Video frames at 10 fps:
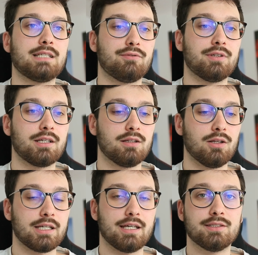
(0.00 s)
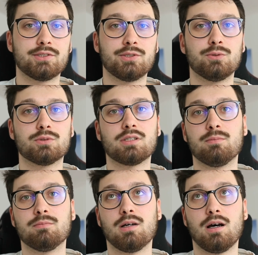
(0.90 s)
definitely going to look into
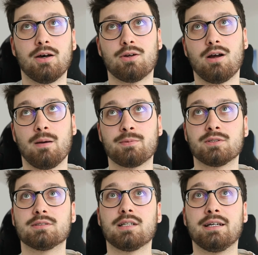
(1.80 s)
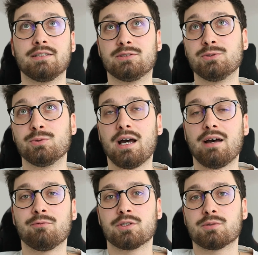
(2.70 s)
some other options I do
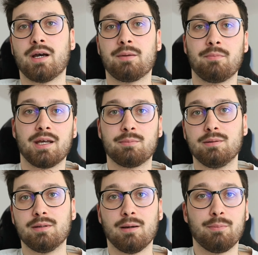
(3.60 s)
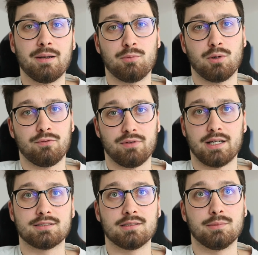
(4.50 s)
have, which might make me a bit more
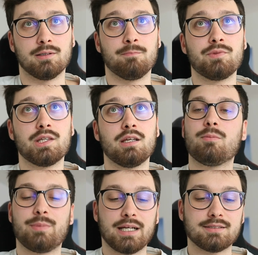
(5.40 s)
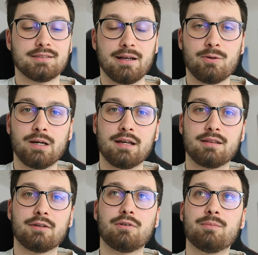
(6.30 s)
flexible. Biggest takeaway I
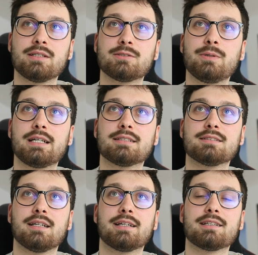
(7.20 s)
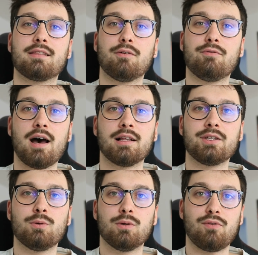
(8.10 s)
think from this week is like the
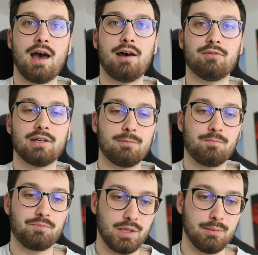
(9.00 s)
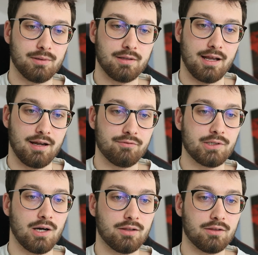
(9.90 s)
value of having people that have
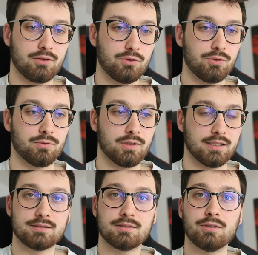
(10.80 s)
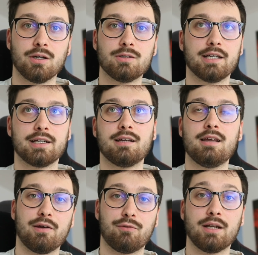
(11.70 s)
gone through this, you know, like
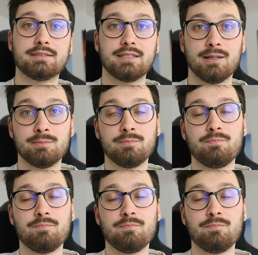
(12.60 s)
my friend Tim,